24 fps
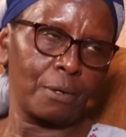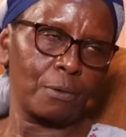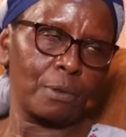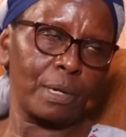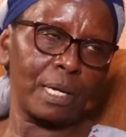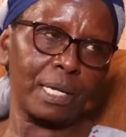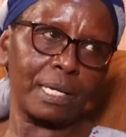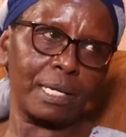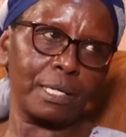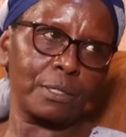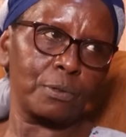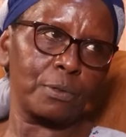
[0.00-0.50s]

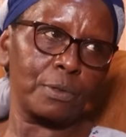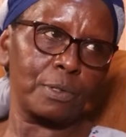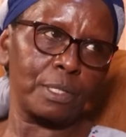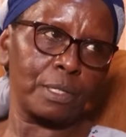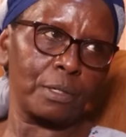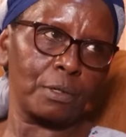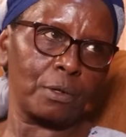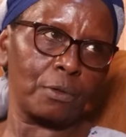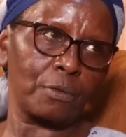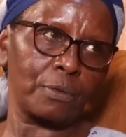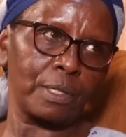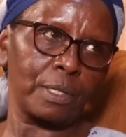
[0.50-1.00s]
Why can't we
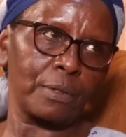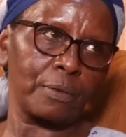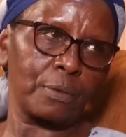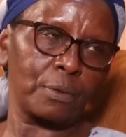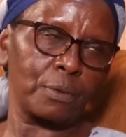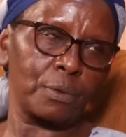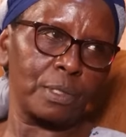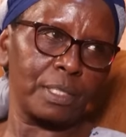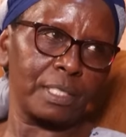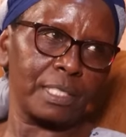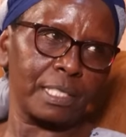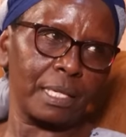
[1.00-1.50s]
think of
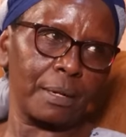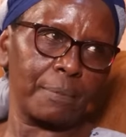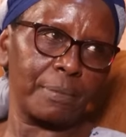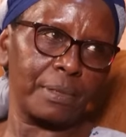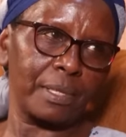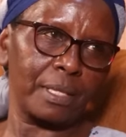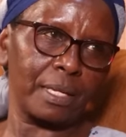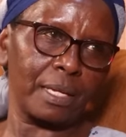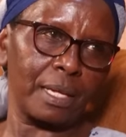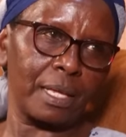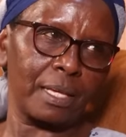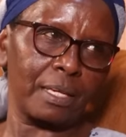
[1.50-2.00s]
doing
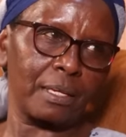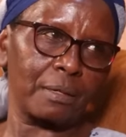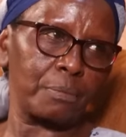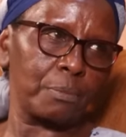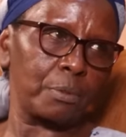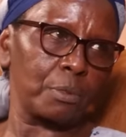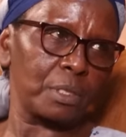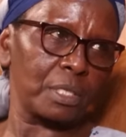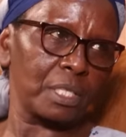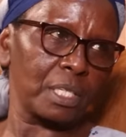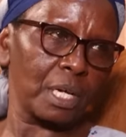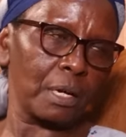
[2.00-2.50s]
something like
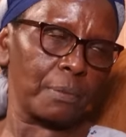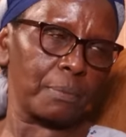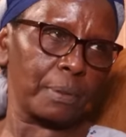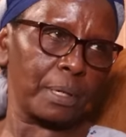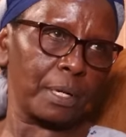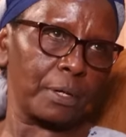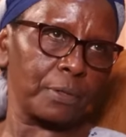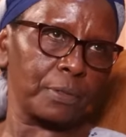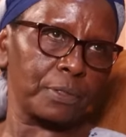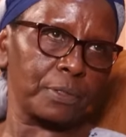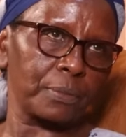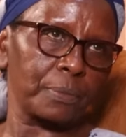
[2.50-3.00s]
putting up
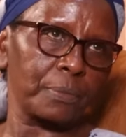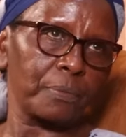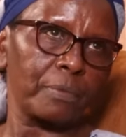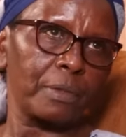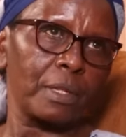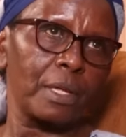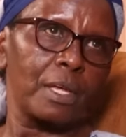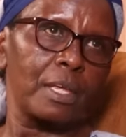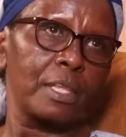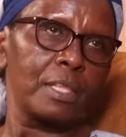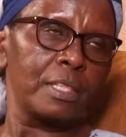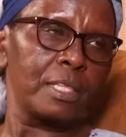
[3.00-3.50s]
cows?
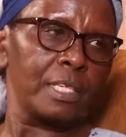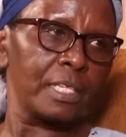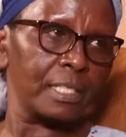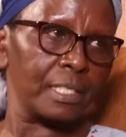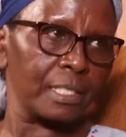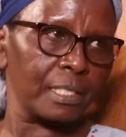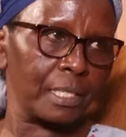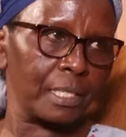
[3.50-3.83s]
This